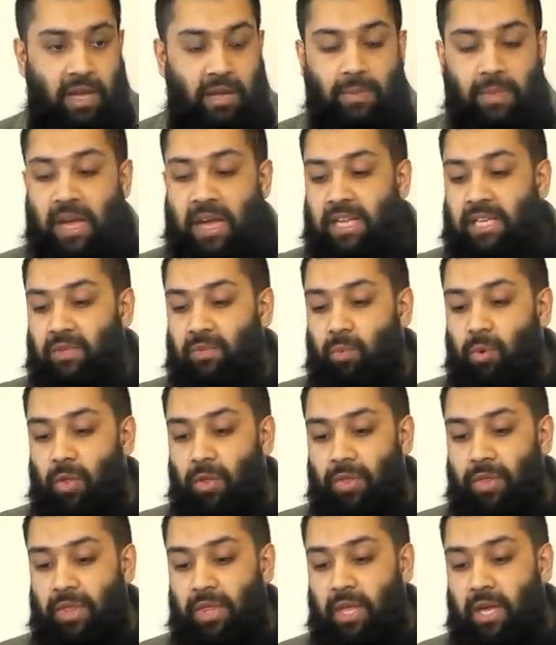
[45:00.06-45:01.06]
And that is
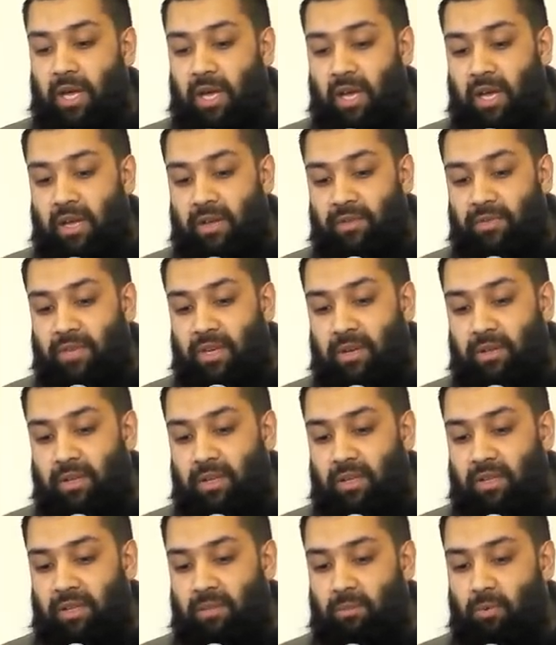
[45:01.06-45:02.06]
what the, the,
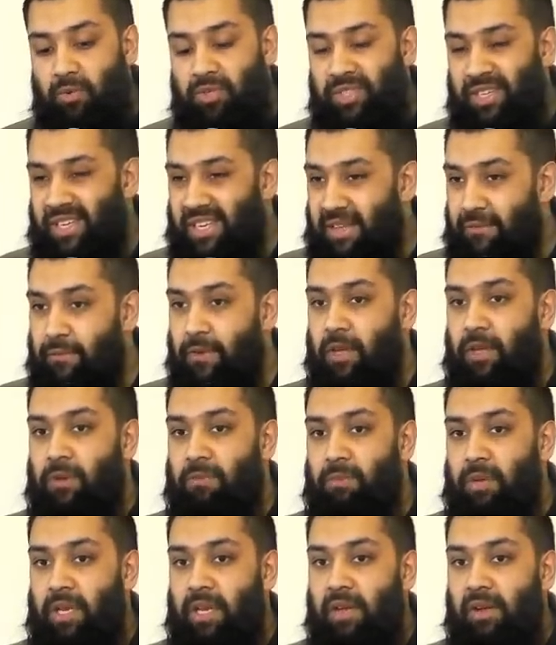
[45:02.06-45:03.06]
the, the most
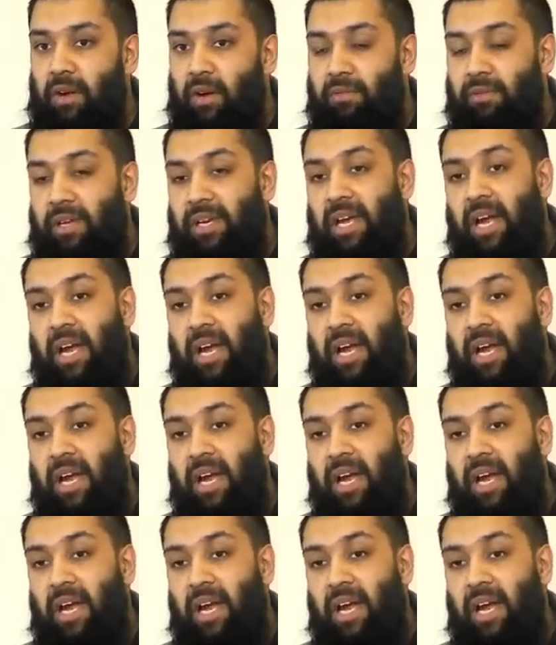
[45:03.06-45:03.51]
significant meaning of